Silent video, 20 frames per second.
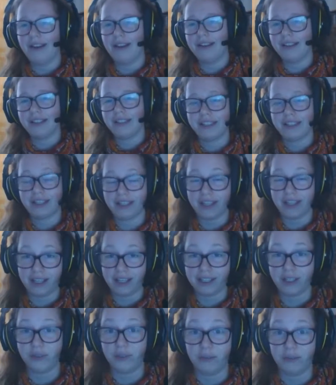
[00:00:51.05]

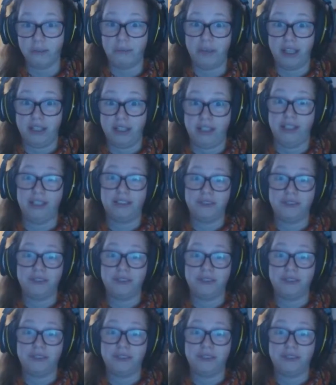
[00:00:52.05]
Snakes are amazing.